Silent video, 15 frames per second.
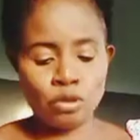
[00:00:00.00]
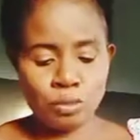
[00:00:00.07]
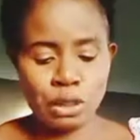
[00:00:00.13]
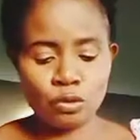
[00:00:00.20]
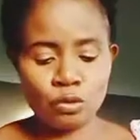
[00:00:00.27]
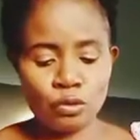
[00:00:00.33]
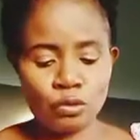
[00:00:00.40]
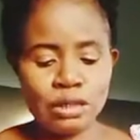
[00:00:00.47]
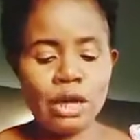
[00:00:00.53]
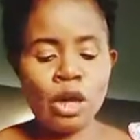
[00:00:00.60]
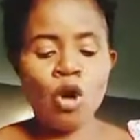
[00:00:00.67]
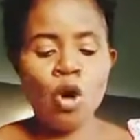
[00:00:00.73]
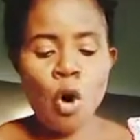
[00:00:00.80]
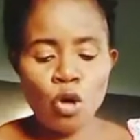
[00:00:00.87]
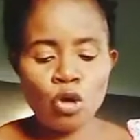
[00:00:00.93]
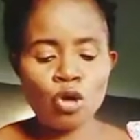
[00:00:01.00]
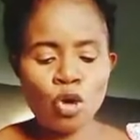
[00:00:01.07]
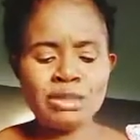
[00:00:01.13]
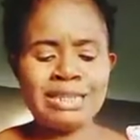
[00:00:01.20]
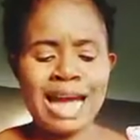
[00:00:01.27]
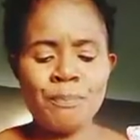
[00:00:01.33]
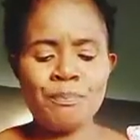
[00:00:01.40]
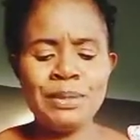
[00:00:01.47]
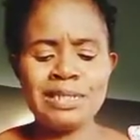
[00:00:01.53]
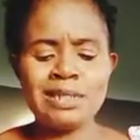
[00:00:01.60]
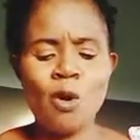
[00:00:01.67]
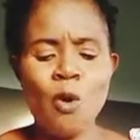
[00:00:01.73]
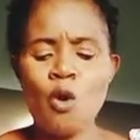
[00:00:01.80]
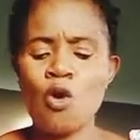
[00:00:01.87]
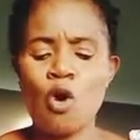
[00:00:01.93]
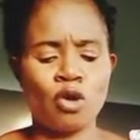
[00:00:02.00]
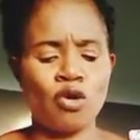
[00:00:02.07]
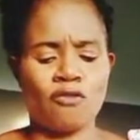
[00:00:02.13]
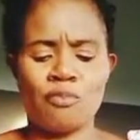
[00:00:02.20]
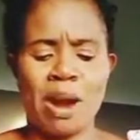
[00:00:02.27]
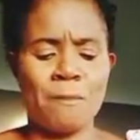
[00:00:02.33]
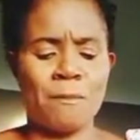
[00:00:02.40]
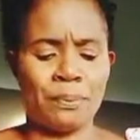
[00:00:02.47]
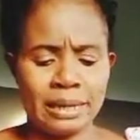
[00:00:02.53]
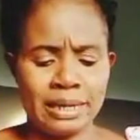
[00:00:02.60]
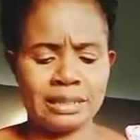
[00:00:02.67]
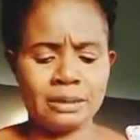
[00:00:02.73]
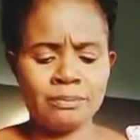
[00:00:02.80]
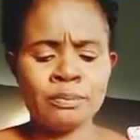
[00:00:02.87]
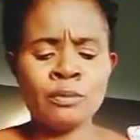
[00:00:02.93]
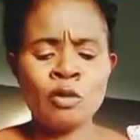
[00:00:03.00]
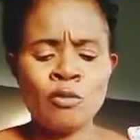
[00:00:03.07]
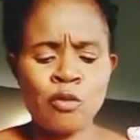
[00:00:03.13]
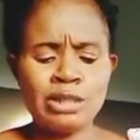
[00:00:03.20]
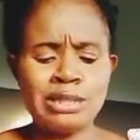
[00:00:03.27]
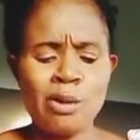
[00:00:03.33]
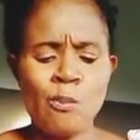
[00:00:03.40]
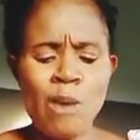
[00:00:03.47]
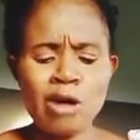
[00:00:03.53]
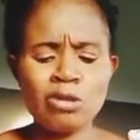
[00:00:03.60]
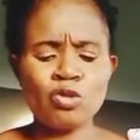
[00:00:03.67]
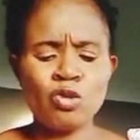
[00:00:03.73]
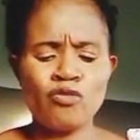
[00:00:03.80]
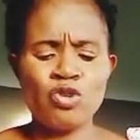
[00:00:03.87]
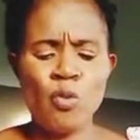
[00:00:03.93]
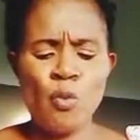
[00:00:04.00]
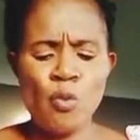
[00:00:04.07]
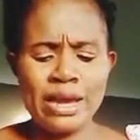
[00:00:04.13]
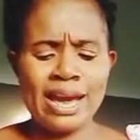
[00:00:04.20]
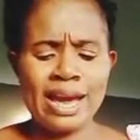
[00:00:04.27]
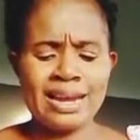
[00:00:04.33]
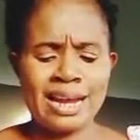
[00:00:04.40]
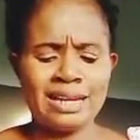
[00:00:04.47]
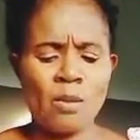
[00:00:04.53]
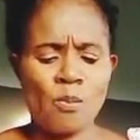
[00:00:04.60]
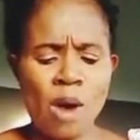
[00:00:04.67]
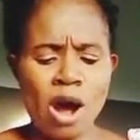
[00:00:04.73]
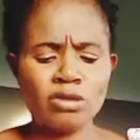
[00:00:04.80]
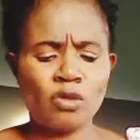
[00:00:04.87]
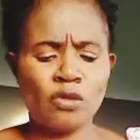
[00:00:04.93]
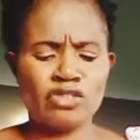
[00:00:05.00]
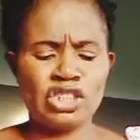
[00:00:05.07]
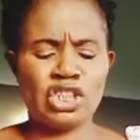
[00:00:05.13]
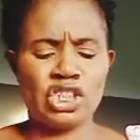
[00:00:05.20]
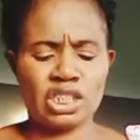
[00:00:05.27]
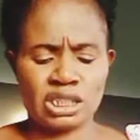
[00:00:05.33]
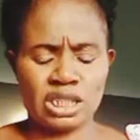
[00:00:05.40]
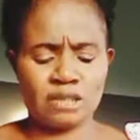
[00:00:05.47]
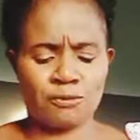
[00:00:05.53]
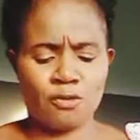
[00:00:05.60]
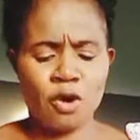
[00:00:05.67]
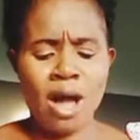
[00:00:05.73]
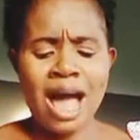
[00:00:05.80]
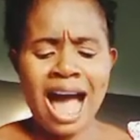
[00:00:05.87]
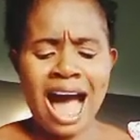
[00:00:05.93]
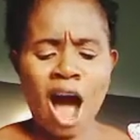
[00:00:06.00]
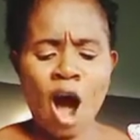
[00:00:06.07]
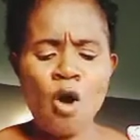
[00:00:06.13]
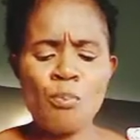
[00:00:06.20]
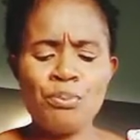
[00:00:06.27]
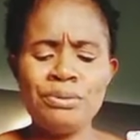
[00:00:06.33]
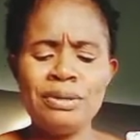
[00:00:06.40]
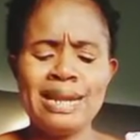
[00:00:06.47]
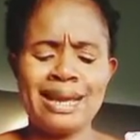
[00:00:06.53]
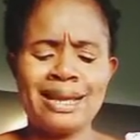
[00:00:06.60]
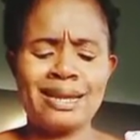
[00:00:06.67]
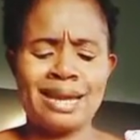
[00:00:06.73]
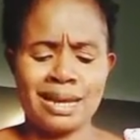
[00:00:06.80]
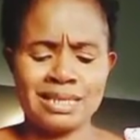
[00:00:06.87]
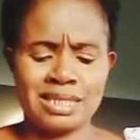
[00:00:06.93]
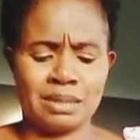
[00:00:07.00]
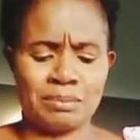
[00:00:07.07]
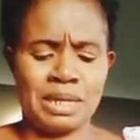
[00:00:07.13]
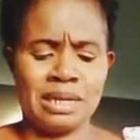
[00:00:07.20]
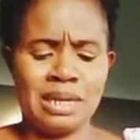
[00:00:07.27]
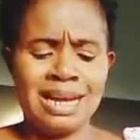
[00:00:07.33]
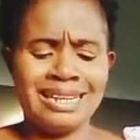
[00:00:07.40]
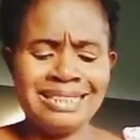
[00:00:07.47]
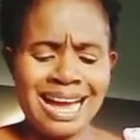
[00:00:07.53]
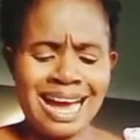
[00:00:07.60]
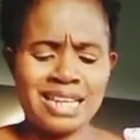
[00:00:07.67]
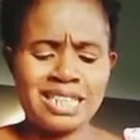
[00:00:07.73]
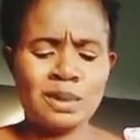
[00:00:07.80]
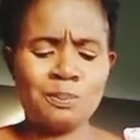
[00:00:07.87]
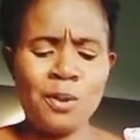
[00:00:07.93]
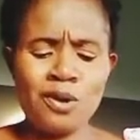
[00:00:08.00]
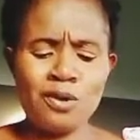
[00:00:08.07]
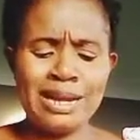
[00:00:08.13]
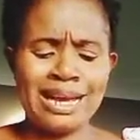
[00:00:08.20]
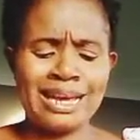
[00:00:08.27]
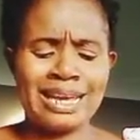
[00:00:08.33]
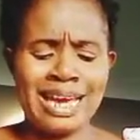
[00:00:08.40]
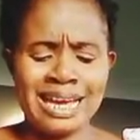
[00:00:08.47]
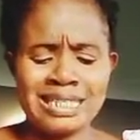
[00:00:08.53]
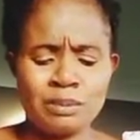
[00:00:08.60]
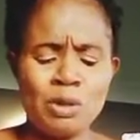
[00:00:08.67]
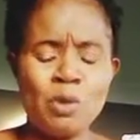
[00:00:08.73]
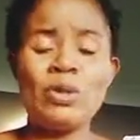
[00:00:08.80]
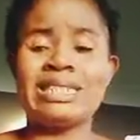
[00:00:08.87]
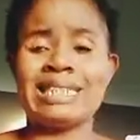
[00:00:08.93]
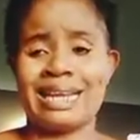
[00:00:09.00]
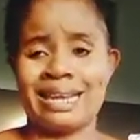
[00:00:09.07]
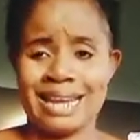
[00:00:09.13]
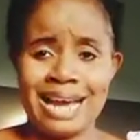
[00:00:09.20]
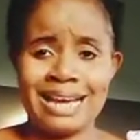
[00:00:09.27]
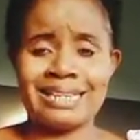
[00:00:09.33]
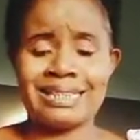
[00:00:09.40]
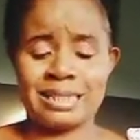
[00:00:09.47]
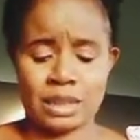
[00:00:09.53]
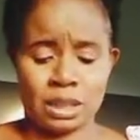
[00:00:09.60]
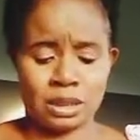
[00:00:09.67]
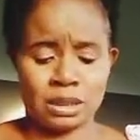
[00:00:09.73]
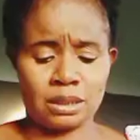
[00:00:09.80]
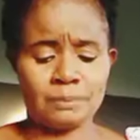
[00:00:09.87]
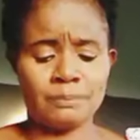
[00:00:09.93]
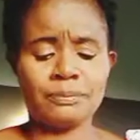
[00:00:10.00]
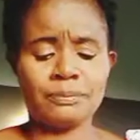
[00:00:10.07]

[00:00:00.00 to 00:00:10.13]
You begin to read, hold not thy peace, O God of my praise, for the mouth of the wicked and the mouth of the deceitful are opened against me. They have spoken against me with a lying tongue.